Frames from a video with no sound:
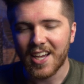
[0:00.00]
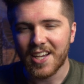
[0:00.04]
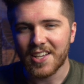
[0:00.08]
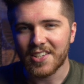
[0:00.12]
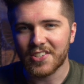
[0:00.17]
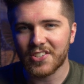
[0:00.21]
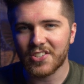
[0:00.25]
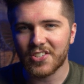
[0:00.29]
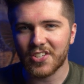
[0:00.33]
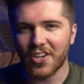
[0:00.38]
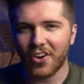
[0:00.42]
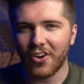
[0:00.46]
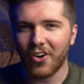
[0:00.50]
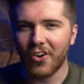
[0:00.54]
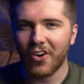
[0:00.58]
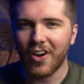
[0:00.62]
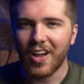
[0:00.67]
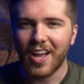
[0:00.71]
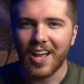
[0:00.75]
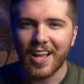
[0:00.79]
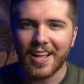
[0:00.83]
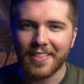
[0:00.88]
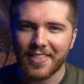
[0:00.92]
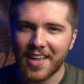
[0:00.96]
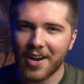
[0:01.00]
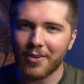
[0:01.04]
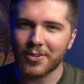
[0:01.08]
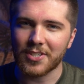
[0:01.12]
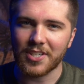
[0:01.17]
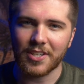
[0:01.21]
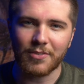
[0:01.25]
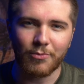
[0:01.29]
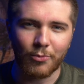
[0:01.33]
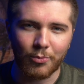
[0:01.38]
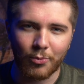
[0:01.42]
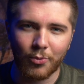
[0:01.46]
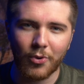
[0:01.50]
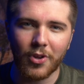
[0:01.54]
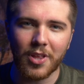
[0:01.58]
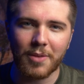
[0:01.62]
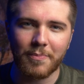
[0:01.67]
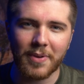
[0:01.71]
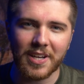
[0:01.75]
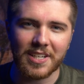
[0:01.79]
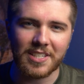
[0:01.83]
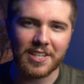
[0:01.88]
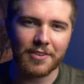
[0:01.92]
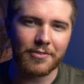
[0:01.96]
So that was a really
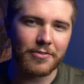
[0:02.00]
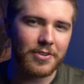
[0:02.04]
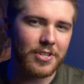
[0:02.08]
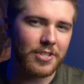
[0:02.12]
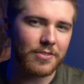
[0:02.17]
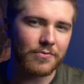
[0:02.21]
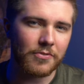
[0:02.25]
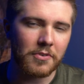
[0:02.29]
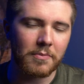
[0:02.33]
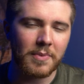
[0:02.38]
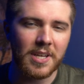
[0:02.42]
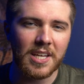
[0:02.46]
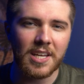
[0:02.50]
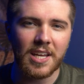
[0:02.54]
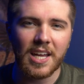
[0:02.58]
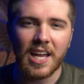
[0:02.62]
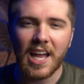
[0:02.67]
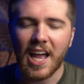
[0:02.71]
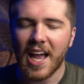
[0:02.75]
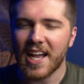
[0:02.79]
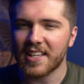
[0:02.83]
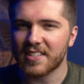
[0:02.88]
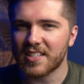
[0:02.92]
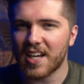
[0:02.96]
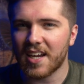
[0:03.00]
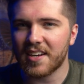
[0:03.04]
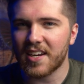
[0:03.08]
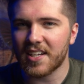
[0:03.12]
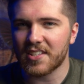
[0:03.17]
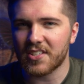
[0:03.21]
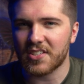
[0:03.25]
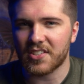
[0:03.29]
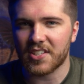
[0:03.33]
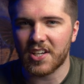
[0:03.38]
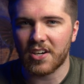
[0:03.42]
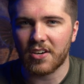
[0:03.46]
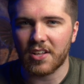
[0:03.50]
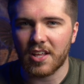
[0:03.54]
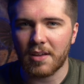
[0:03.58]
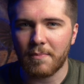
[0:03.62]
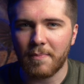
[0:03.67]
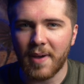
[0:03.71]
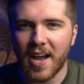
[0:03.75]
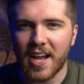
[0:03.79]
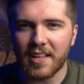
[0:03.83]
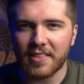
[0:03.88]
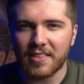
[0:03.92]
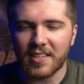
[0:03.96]
big difference for me. It's not necessarily a
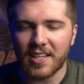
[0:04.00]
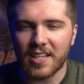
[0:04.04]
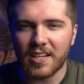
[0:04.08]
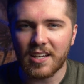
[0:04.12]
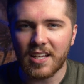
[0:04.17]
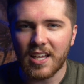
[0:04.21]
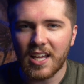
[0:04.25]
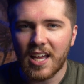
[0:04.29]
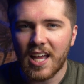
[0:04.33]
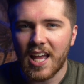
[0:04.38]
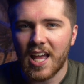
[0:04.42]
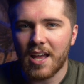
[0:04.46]
bad thing.